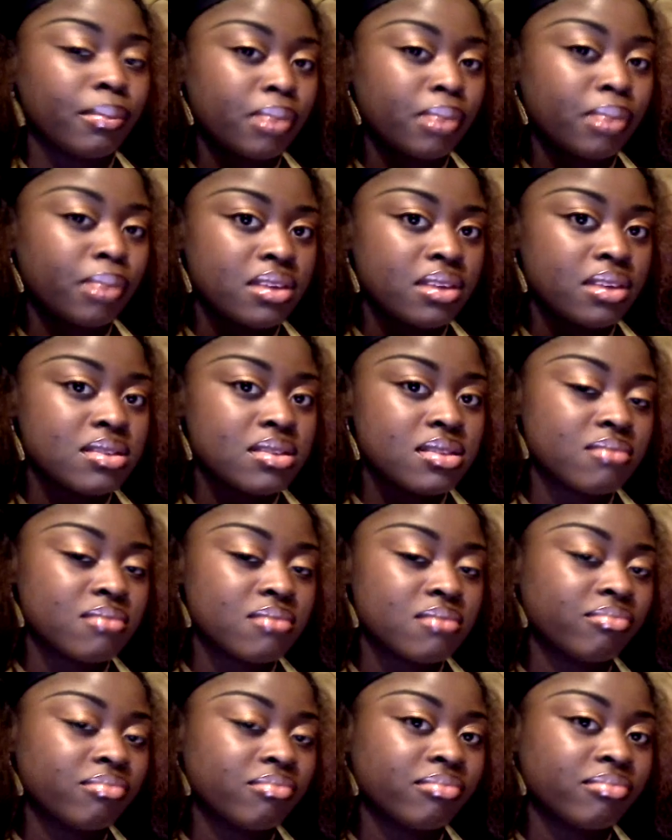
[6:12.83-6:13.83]
Peace,
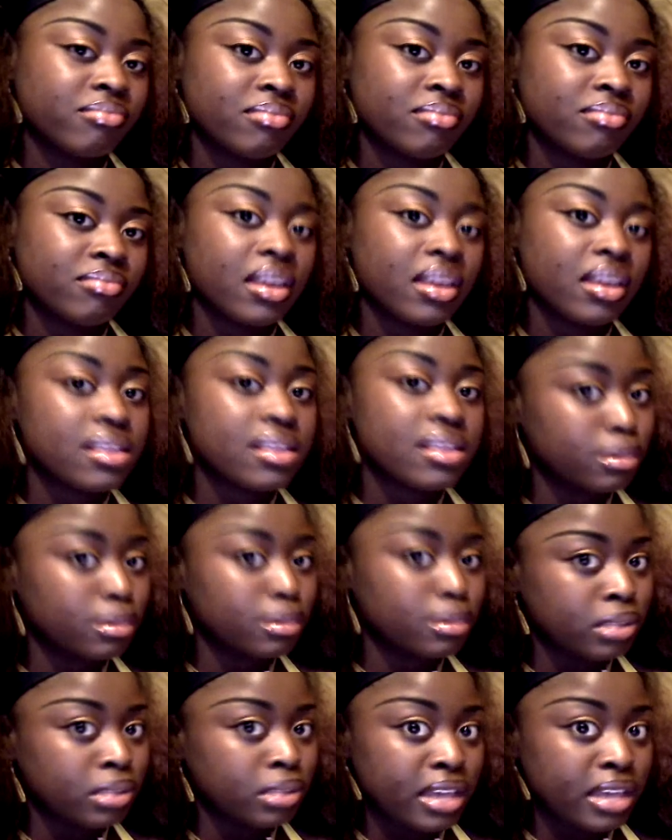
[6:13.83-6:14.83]
and
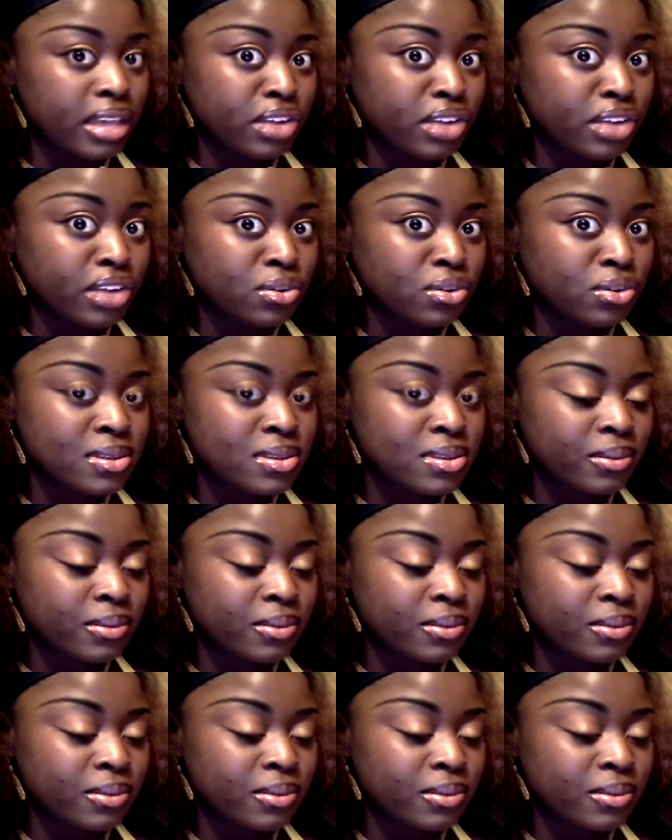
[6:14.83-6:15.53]
sleep with the angels.